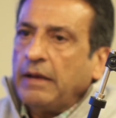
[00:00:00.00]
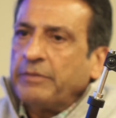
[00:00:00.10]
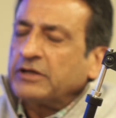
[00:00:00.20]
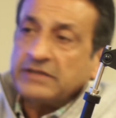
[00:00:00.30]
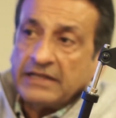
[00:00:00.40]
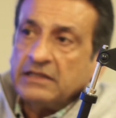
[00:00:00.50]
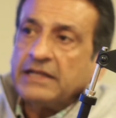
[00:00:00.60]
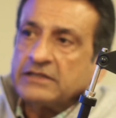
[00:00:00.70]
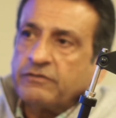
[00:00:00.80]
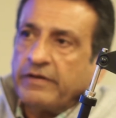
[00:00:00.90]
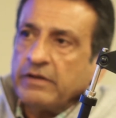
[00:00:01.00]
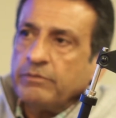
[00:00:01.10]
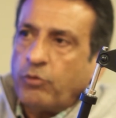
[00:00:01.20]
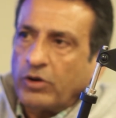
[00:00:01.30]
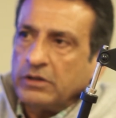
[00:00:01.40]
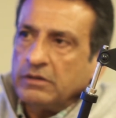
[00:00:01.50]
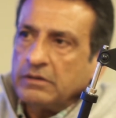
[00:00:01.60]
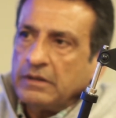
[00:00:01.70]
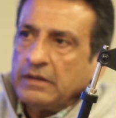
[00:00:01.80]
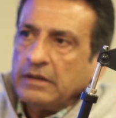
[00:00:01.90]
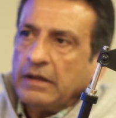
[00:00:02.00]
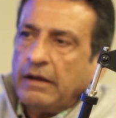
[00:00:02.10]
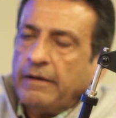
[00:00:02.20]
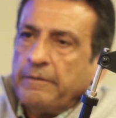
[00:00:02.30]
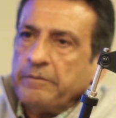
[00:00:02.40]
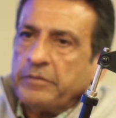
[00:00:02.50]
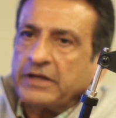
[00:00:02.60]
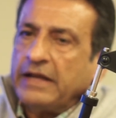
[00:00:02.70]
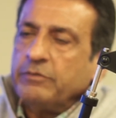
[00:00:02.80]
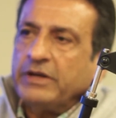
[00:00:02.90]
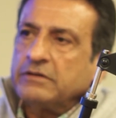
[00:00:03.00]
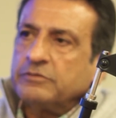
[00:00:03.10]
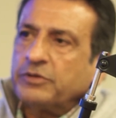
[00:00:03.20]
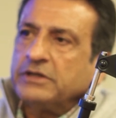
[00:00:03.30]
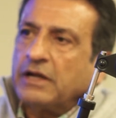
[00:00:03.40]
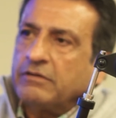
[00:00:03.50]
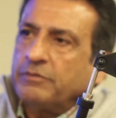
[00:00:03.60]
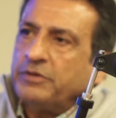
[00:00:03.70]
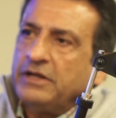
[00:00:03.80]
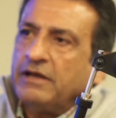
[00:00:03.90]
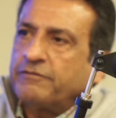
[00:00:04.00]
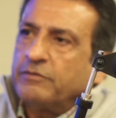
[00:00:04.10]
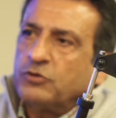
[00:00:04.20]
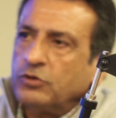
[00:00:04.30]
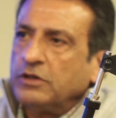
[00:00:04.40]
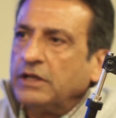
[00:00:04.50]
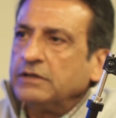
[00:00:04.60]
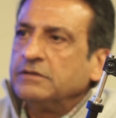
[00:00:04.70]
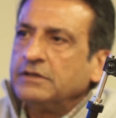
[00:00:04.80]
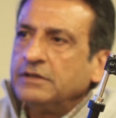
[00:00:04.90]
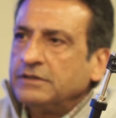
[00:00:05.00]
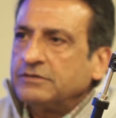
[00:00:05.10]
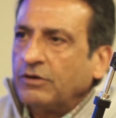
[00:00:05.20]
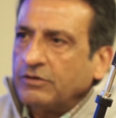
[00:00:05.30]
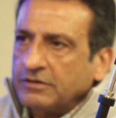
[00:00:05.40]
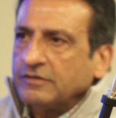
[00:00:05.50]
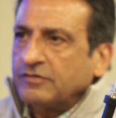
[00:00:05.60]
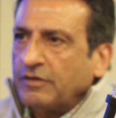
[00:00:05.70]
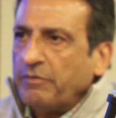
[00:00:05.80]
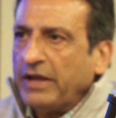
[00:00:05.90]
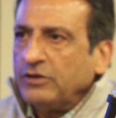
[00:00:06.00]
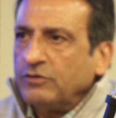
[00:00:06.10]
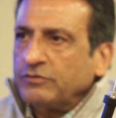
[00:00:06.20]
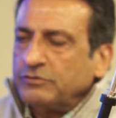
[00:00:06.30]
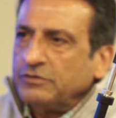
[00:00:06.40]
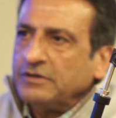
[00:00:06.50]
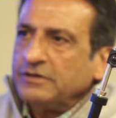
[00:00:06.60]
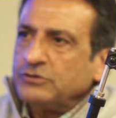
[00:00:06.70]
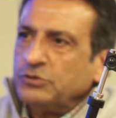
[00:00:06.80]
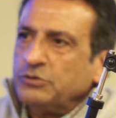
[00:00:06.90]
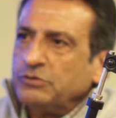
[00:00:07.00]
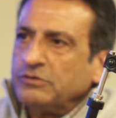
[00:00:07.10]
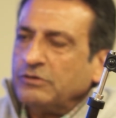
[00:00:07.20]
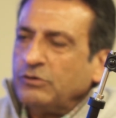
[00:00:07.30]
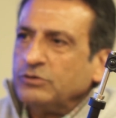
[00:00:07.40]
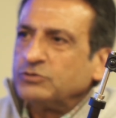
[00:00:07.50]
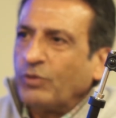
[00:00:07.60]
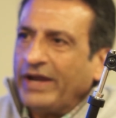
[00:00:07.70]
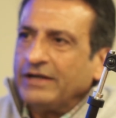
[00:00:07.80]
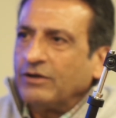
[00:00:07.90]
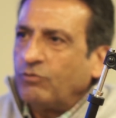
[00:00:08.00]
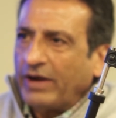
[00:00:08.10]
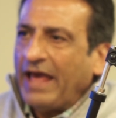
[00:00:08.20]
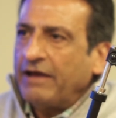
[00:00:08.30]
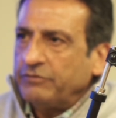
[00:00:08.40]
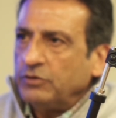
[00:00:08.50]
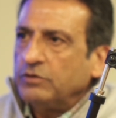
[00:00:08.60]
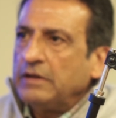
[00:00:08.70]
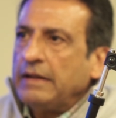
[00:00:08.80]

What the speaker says: Because I think that's very important. Because anybody could print out a PDF from Google and so this is the menu to lose weight or what have you.